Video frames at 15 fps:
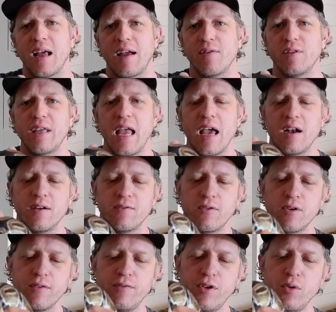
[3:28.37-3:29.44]
I've only had her
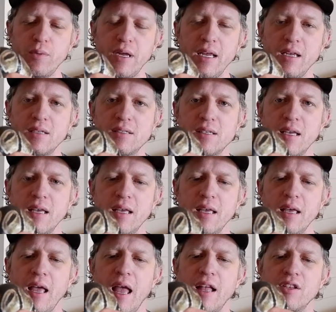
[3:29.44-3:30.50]
for a few weeks,
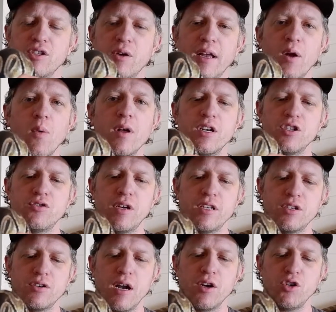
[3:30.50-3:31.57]
and so I don't want to
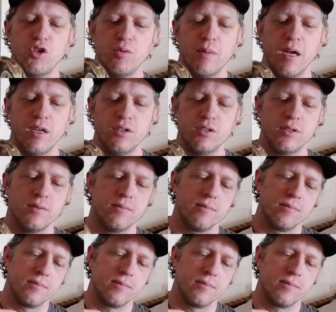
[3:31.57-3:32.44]
stress her out too much.